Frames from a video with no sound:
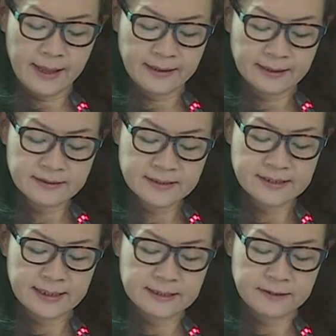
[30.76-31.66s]
and
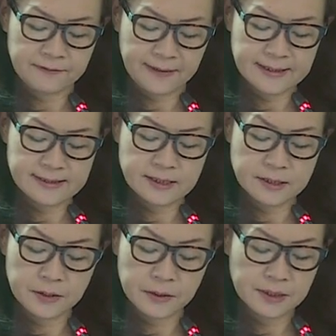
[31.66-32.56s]
understand defense and
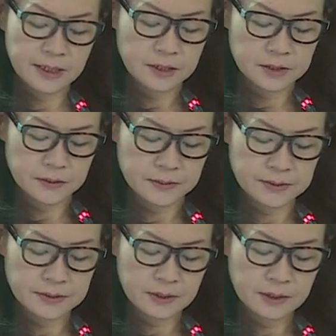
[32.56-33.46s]
security
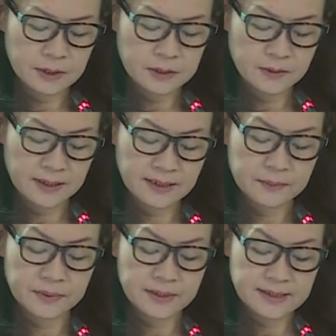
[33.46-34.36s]
issues to gain
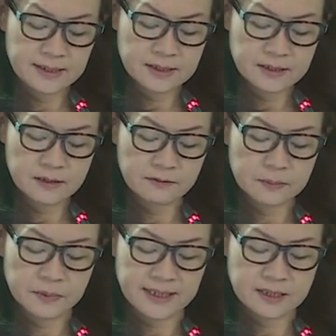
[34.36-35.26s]
appreciation
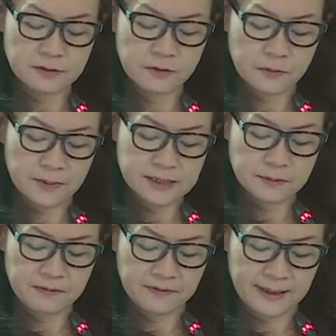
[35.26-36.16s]
of the potential
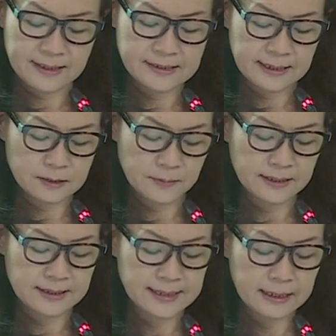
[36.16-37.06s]
threats we face as
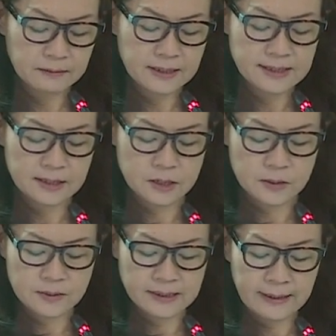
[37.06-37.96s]
well as how these
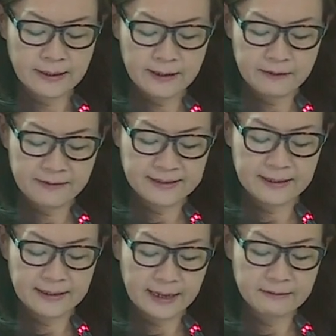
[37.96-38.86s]
issues affect
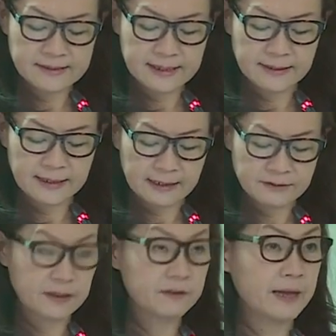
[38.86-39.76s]
their lives and the
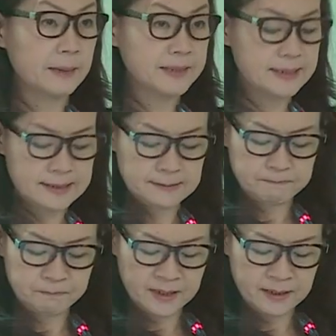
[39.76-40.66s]
lives of their families.